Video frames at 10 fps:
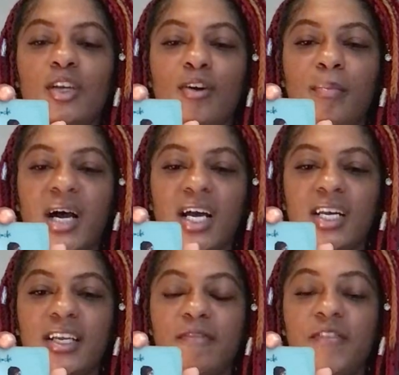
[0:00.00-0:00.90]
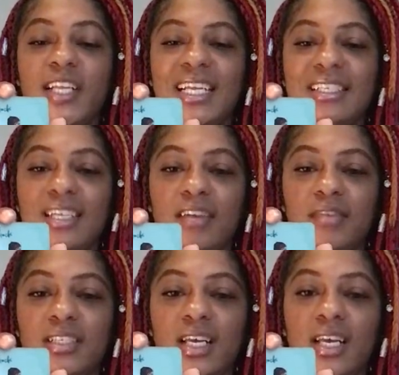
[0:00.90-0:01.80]
your body, and feeling safe
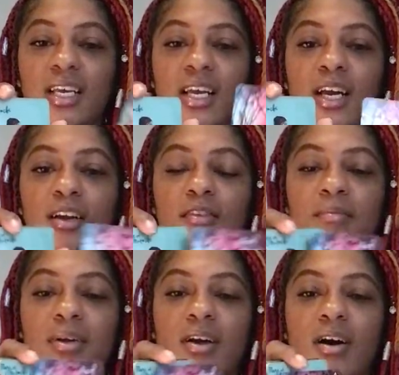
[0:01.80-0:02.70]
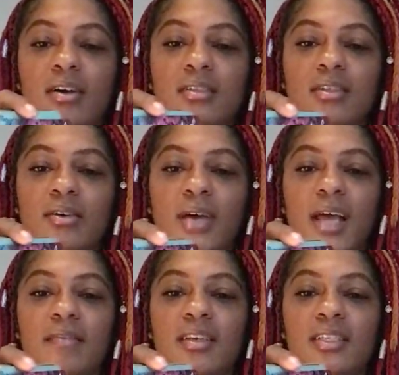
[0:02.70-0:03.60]
and taken care of, but also
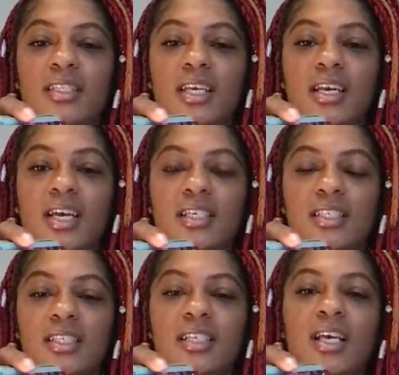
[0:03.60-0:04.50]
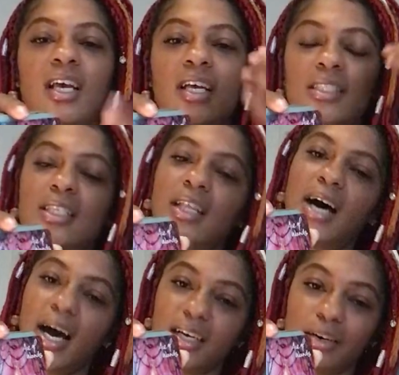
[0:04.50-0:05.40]
having this connection to the
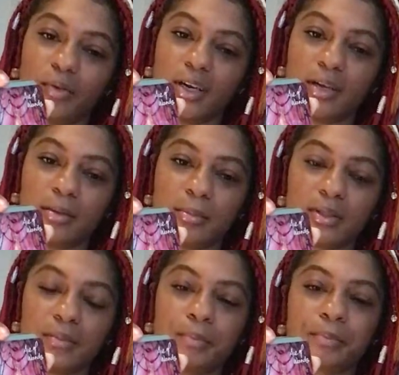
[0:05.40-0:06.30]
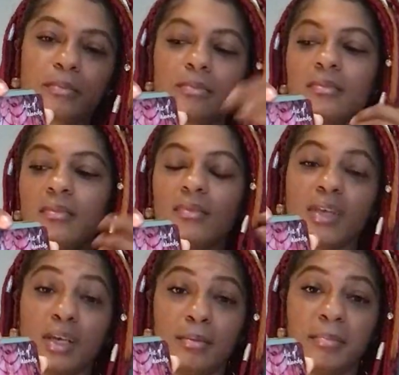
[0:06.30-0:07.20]
higher realms
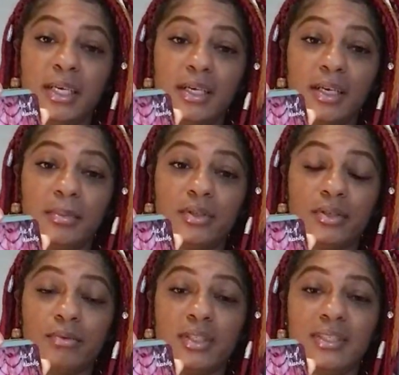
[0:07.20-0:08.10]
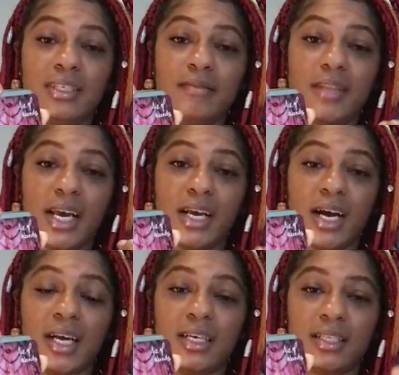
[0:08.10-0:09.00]
and being able to receive that
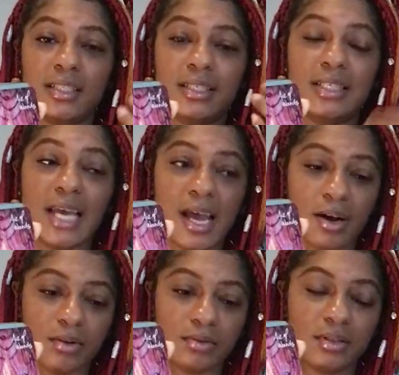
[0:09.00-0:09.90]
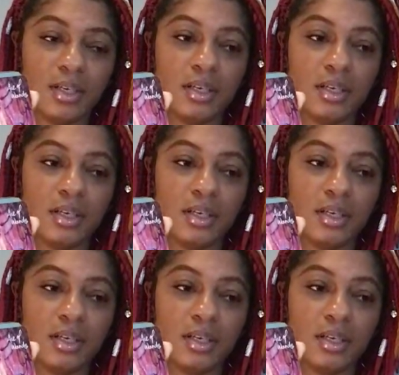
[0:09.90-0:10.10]
guidance down,